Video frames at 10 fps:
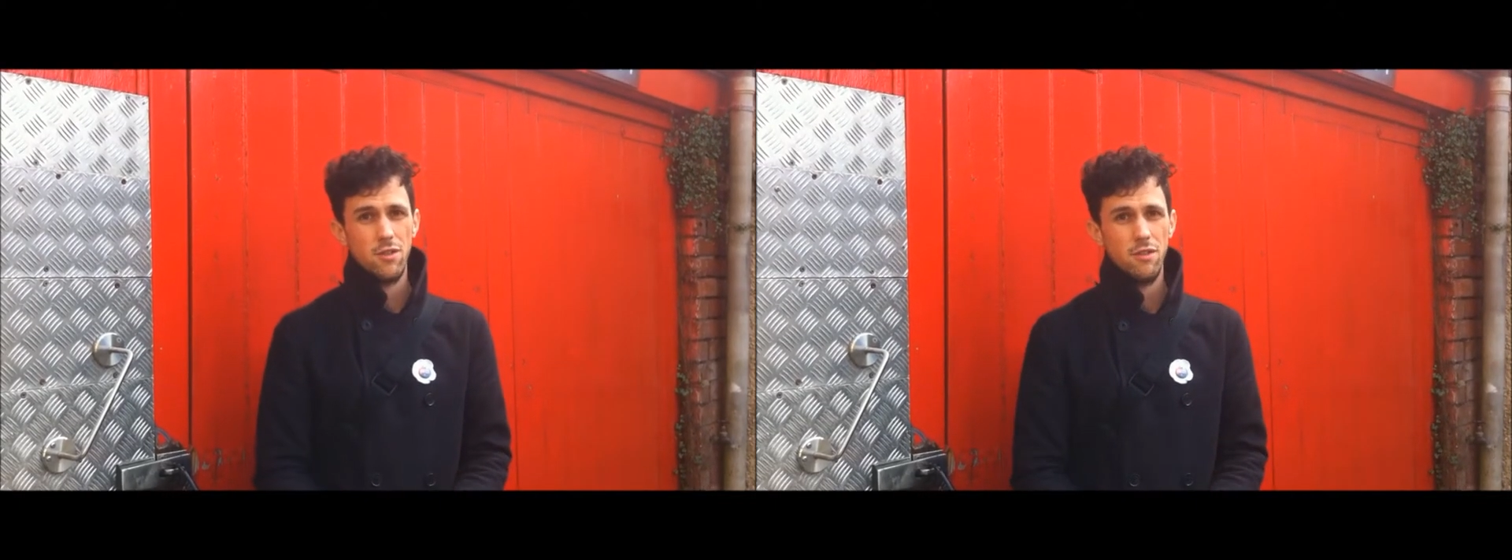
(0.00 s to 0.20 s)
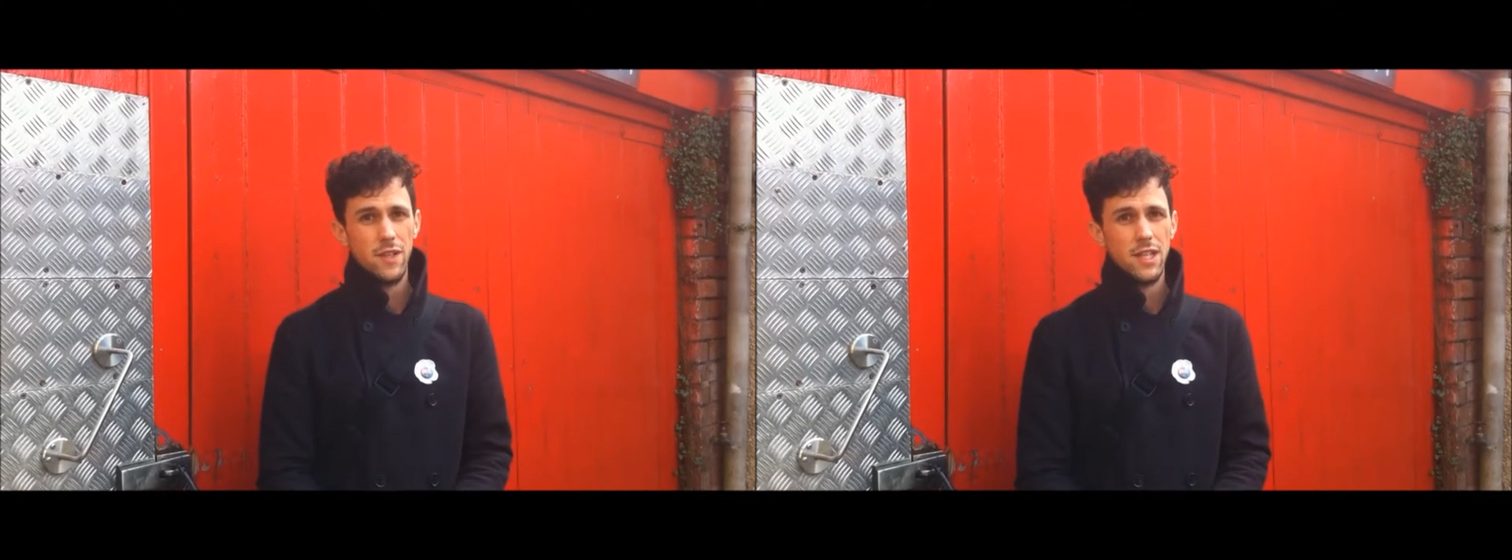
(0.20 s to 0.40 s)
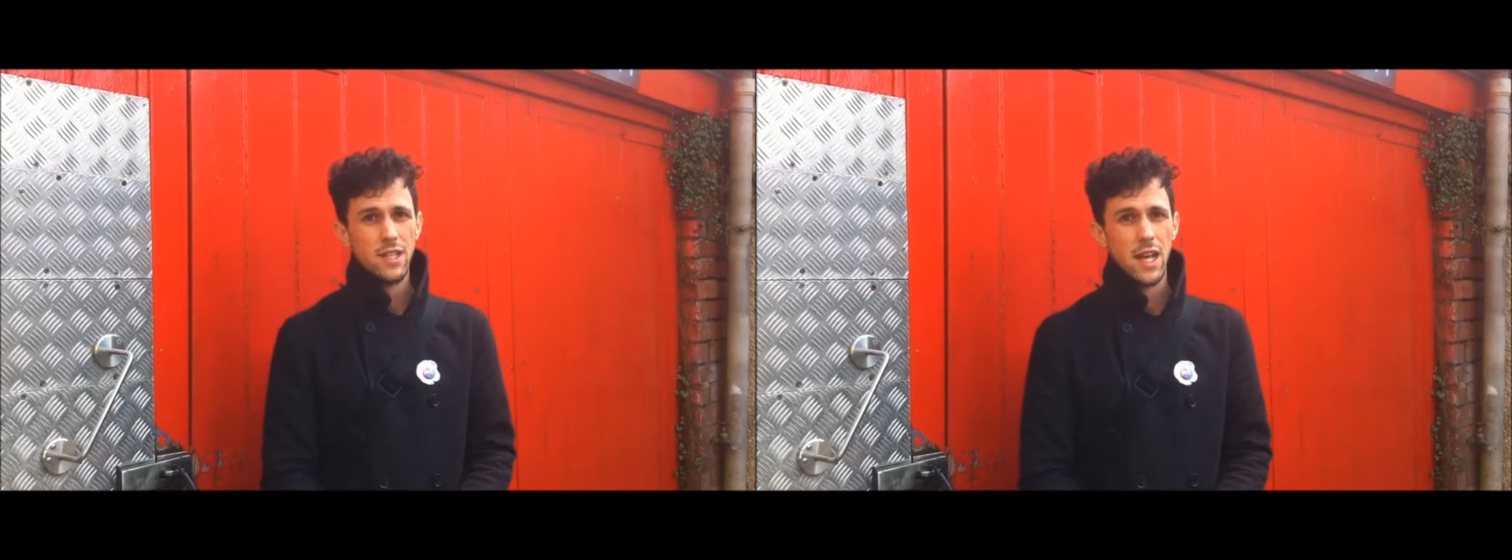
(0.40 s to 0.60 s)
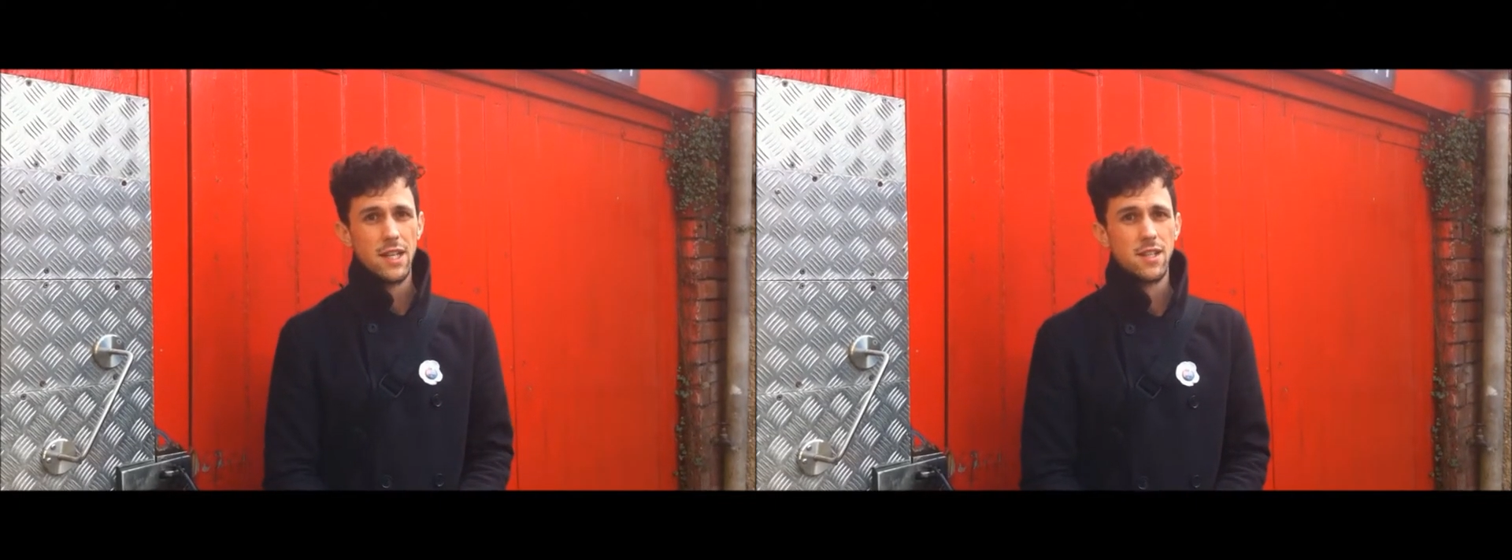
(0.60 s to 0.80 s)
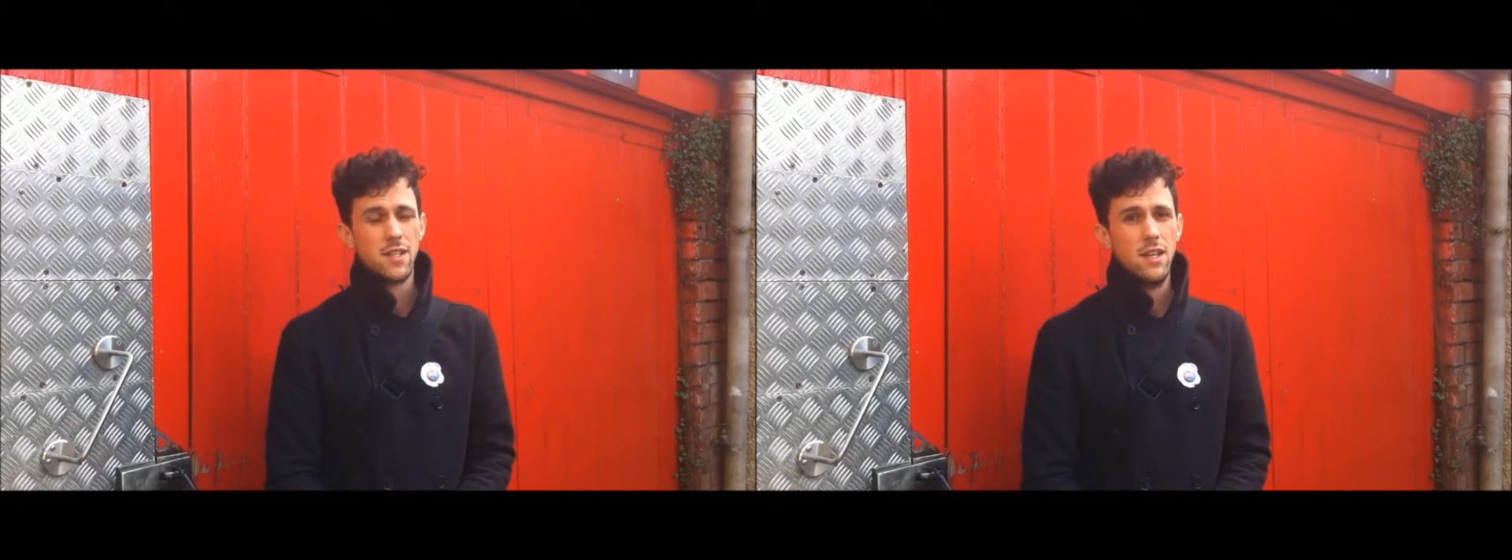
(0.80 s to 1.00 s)
through the fitness
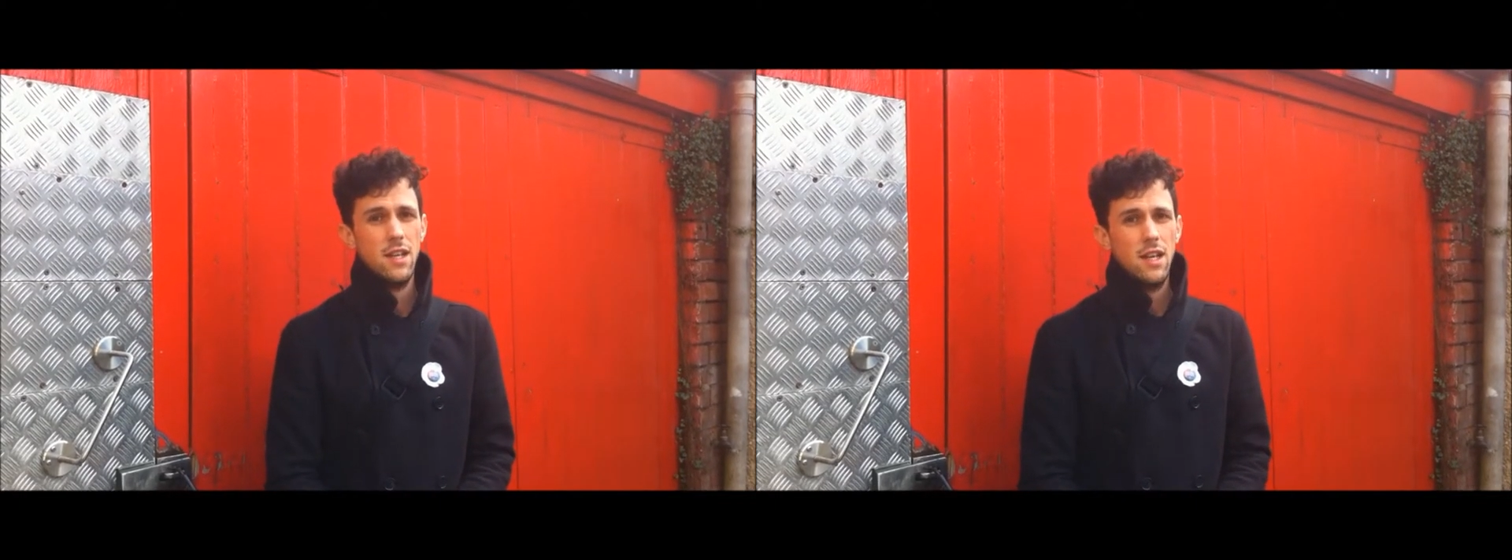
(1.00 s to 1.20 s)
tests,